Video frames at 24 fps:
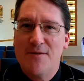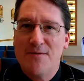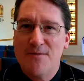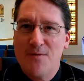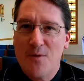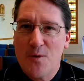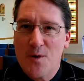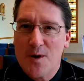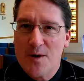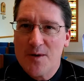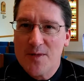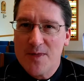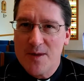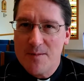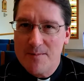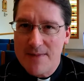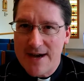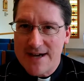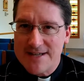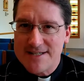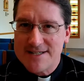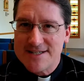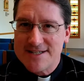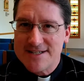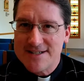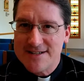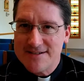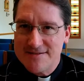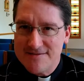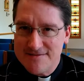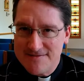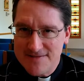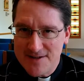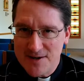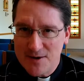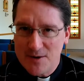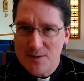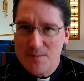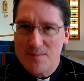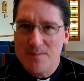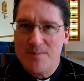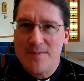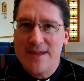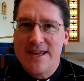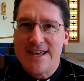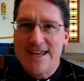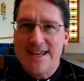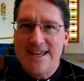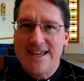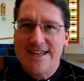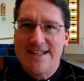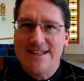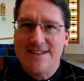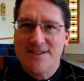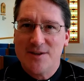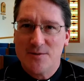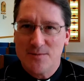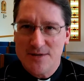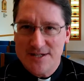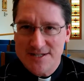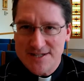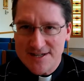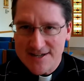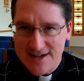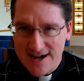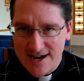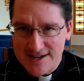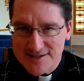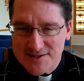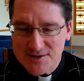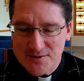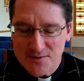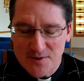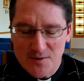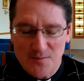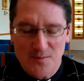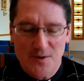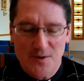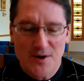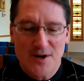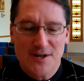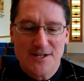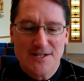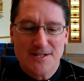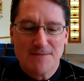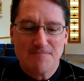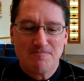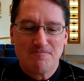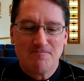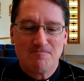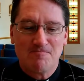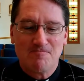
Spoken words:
for the best film in the recent Oscar Awards.